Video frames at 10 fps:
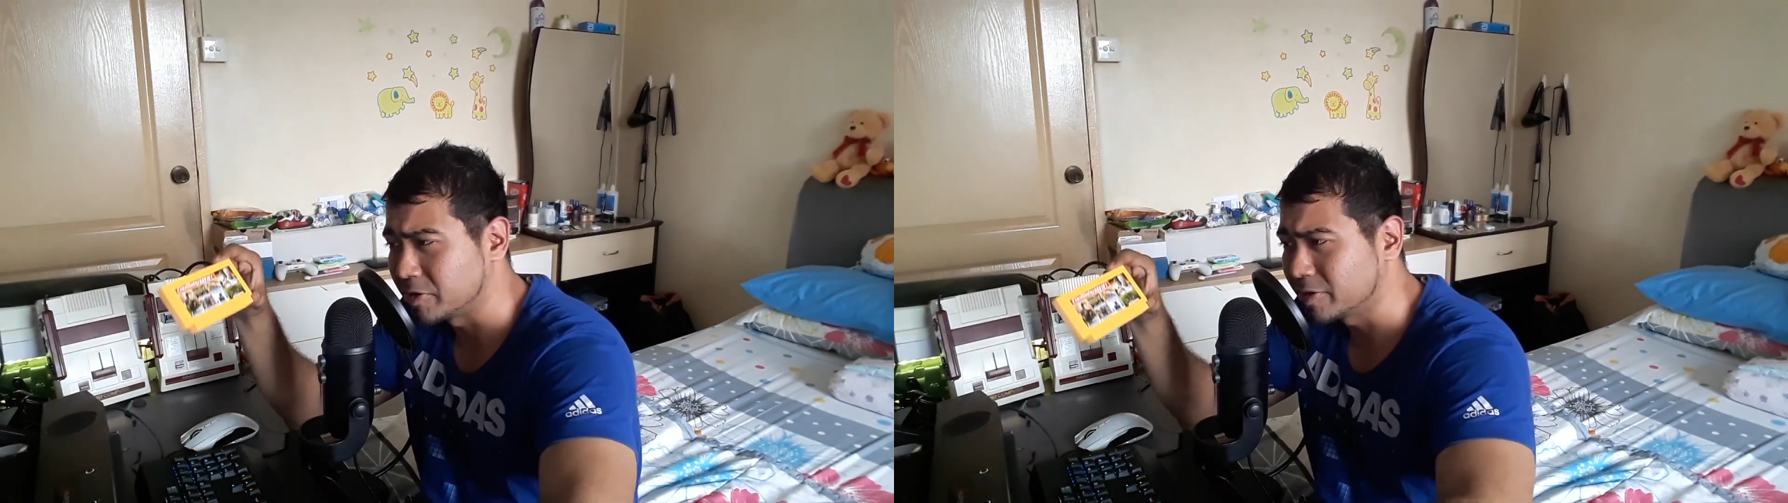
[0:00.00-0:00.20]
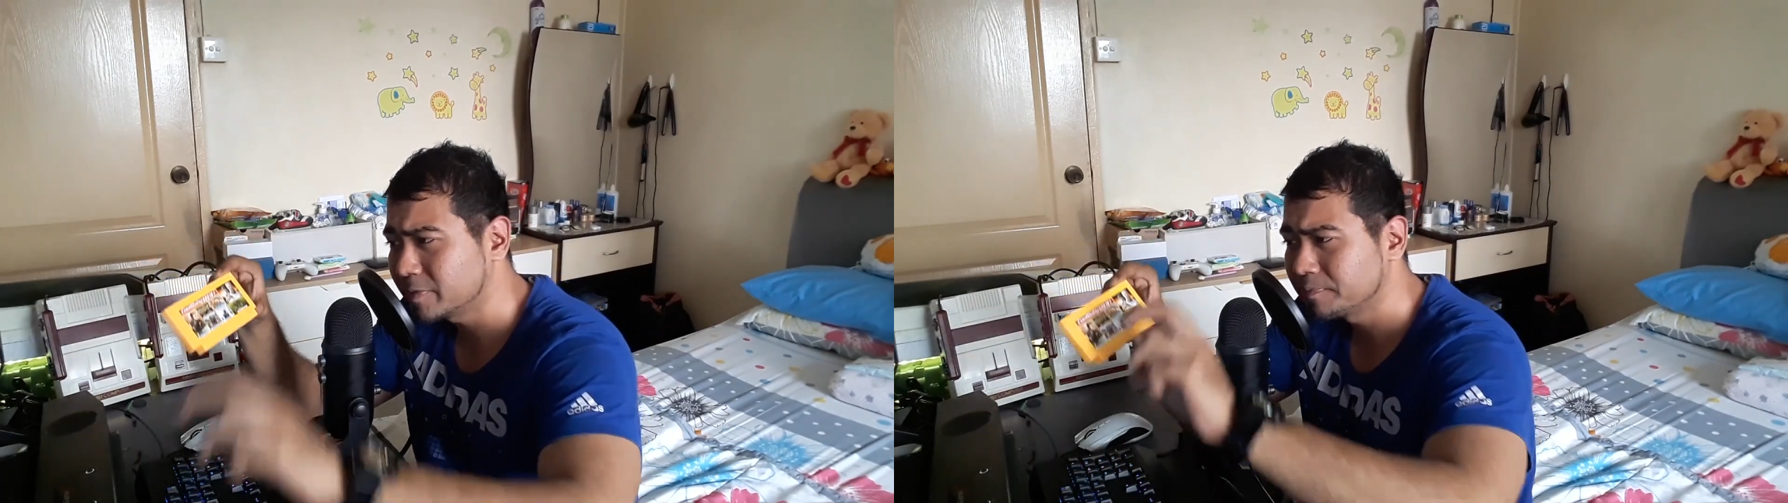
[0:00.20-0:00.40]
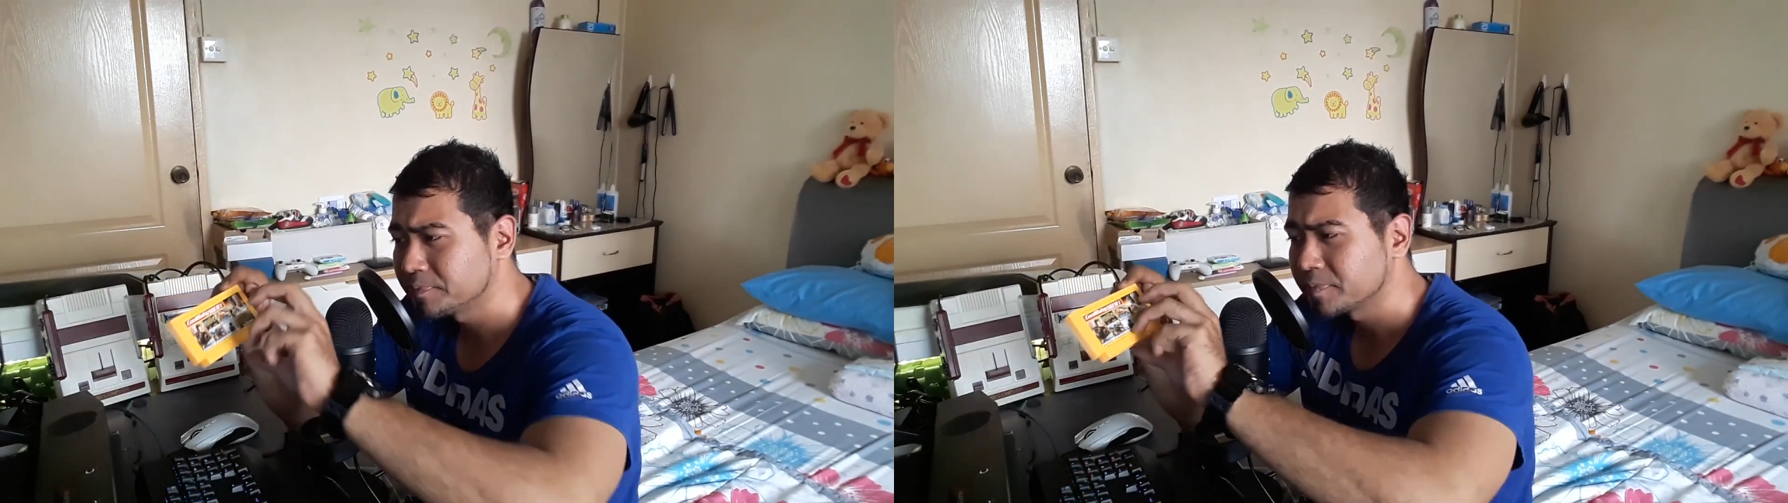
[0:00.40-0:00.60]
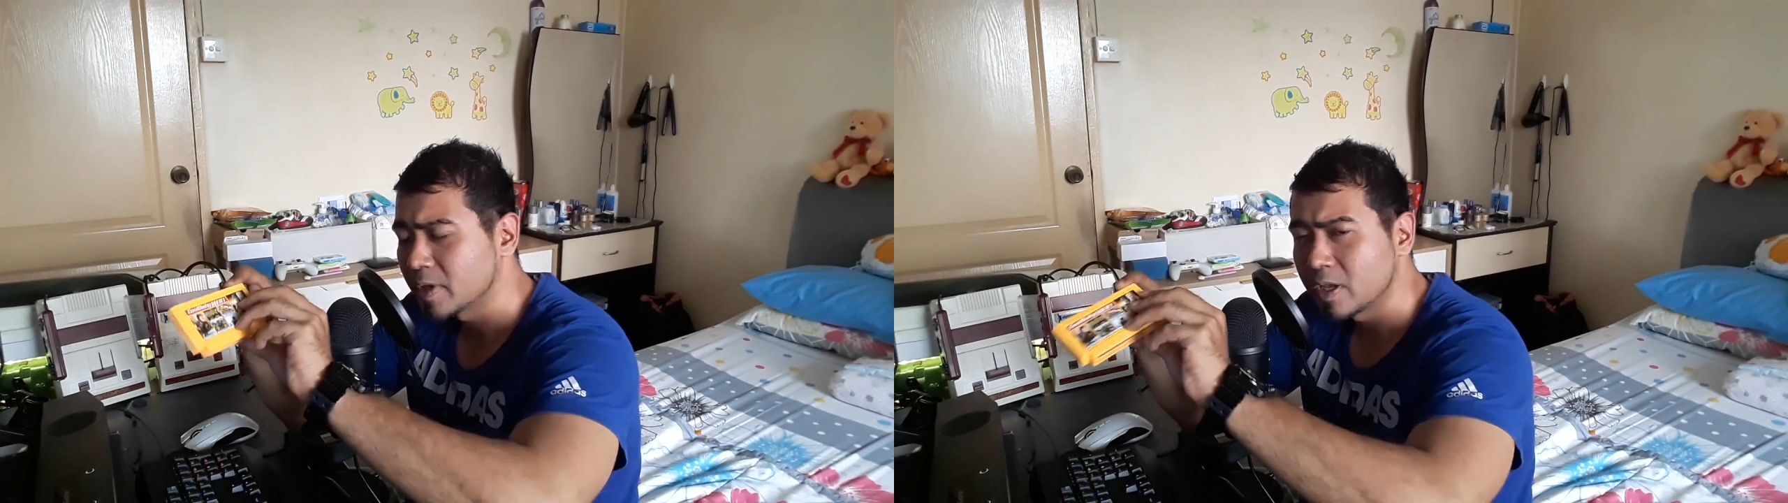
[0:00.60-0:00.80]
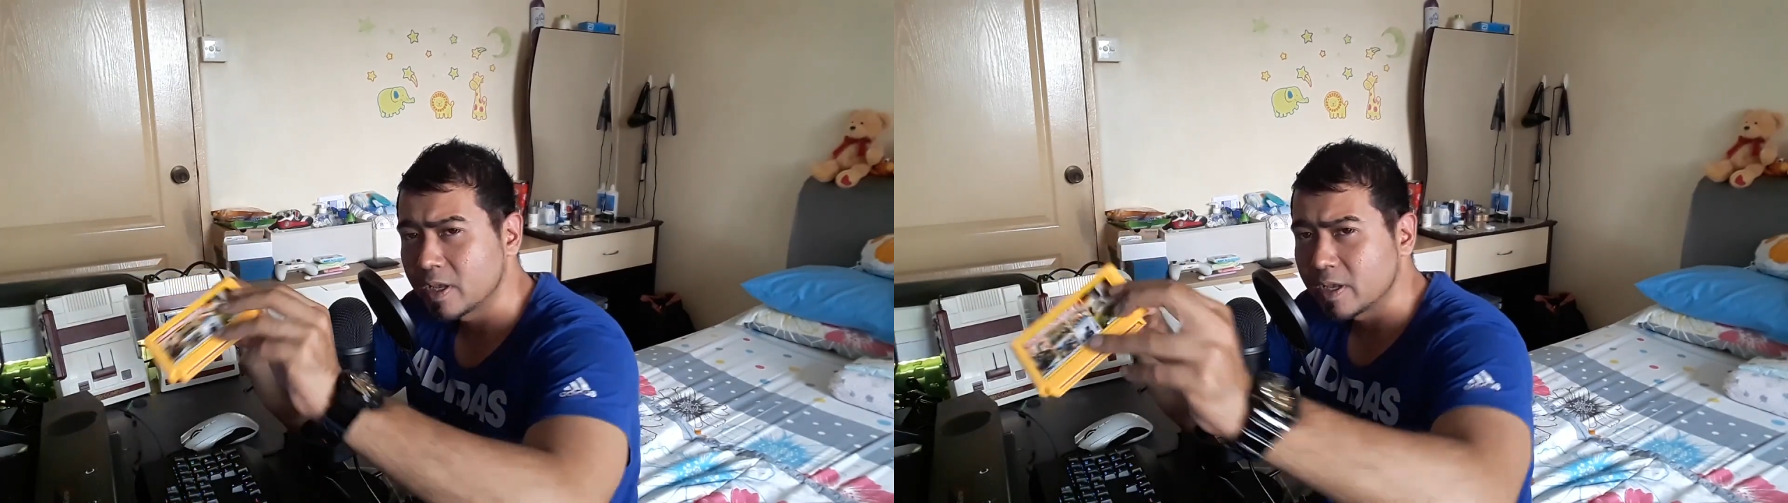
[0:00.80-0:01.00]
here,
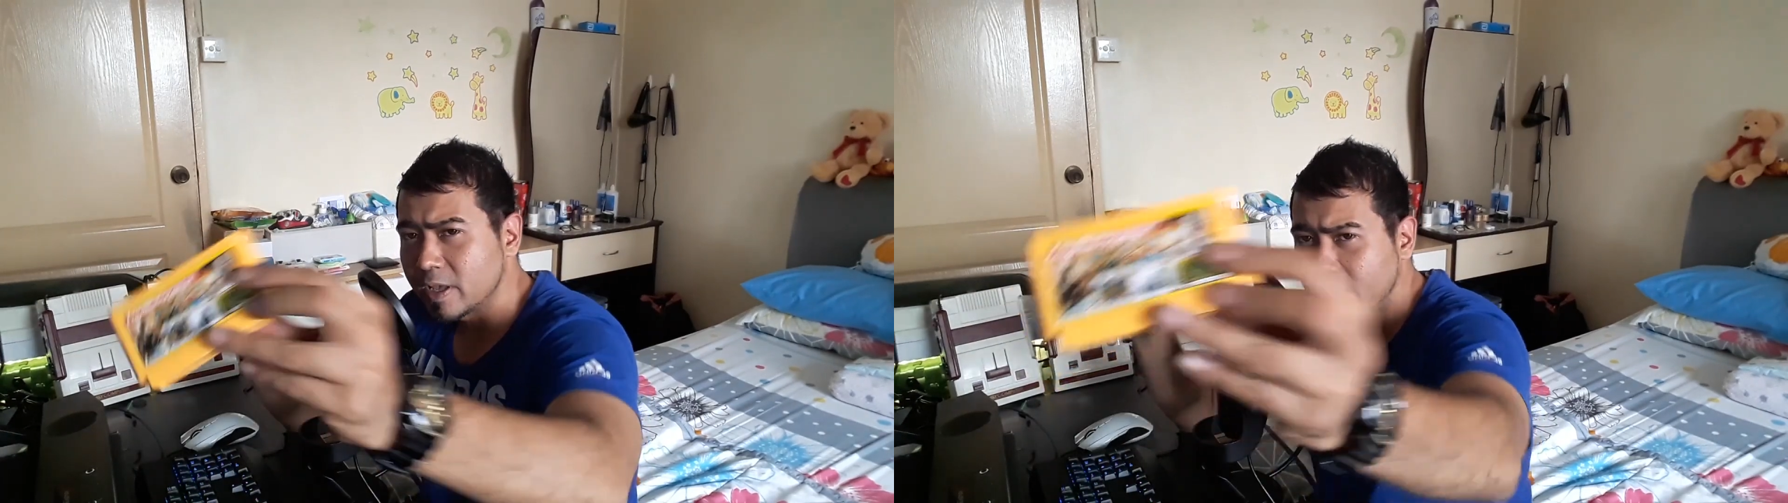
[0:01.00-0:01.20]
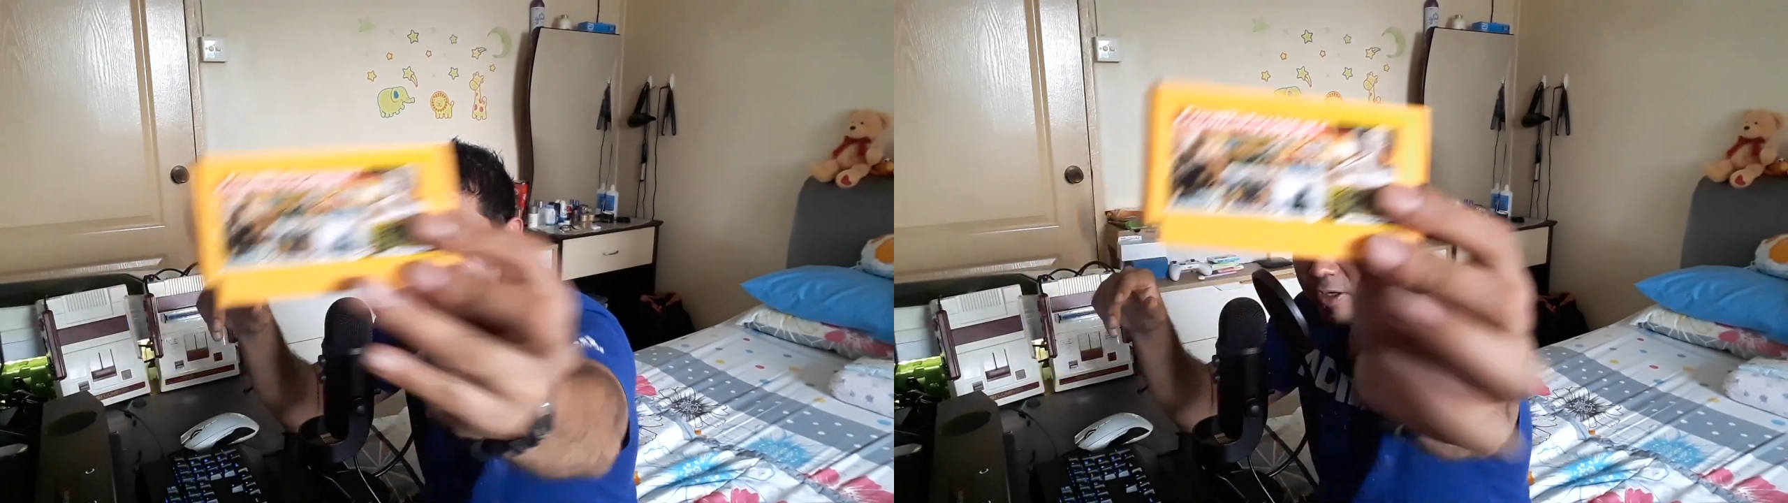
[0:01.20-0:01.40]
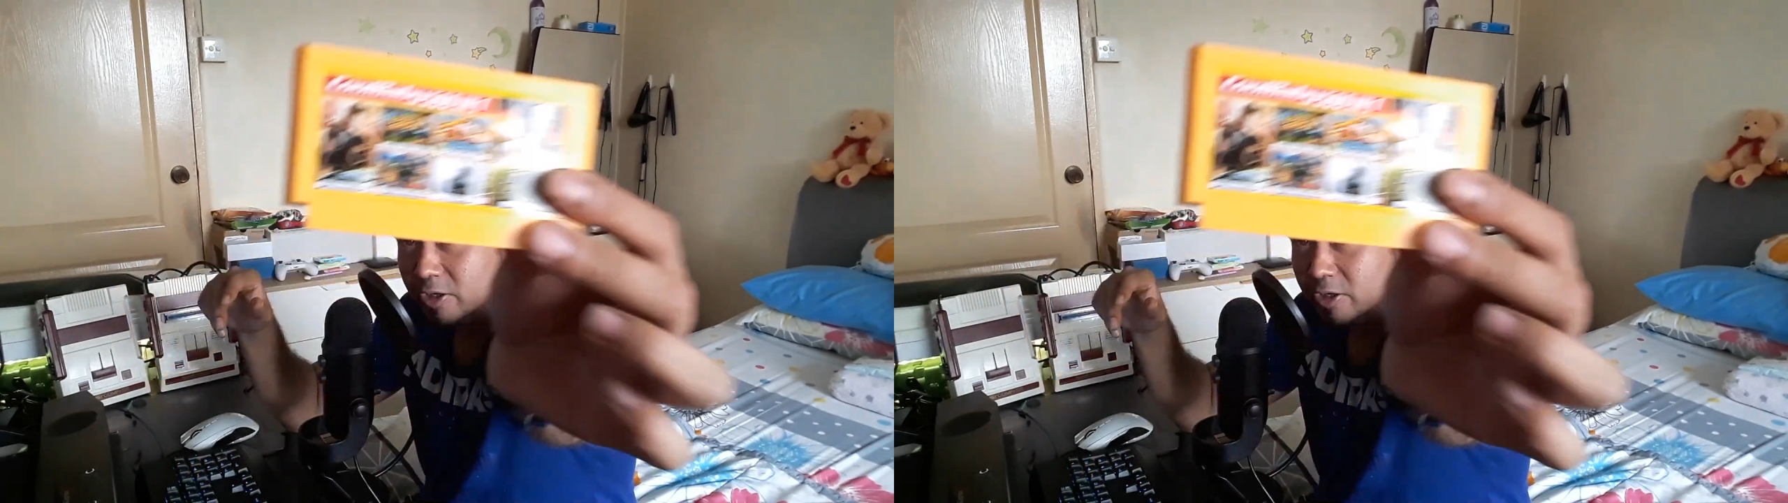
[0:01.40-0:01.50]
and the